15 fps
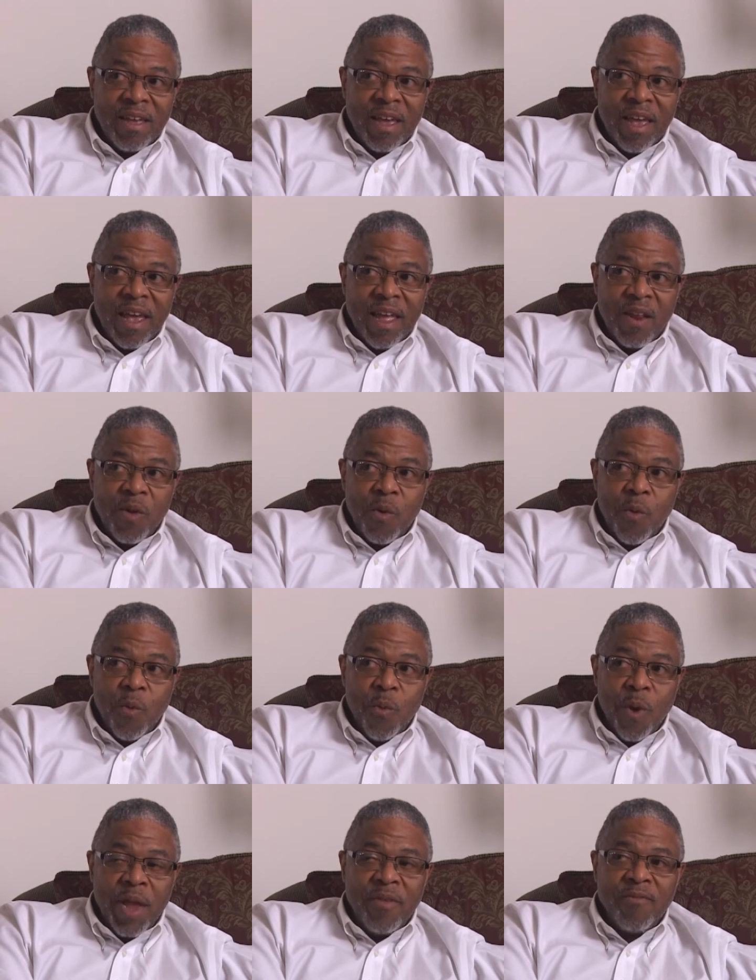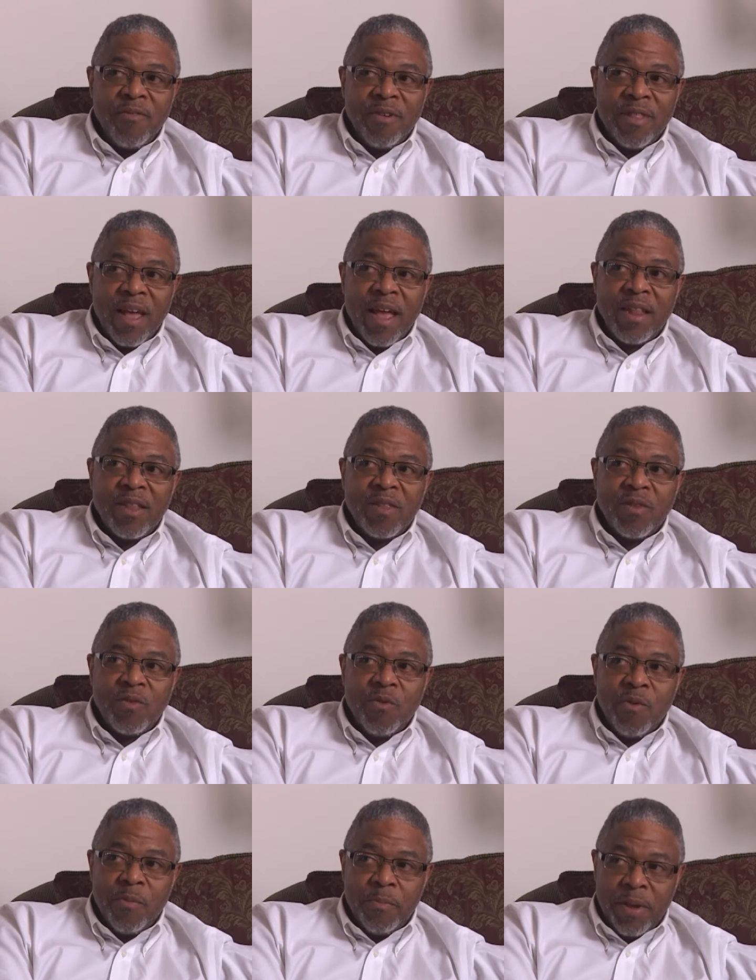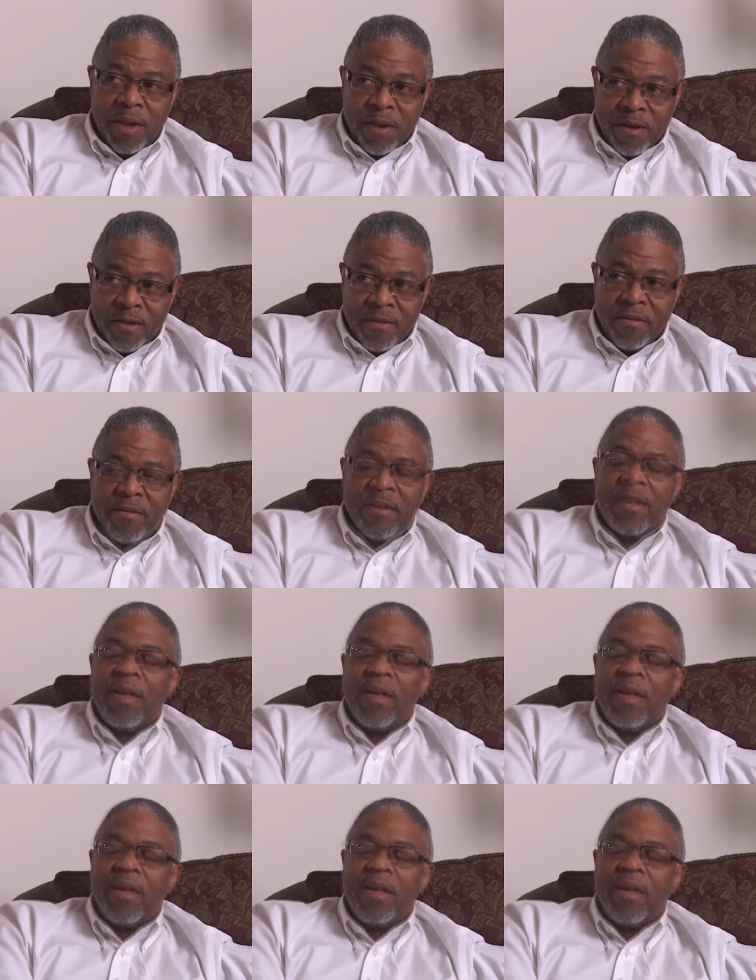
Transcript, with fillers: and wait for that to appear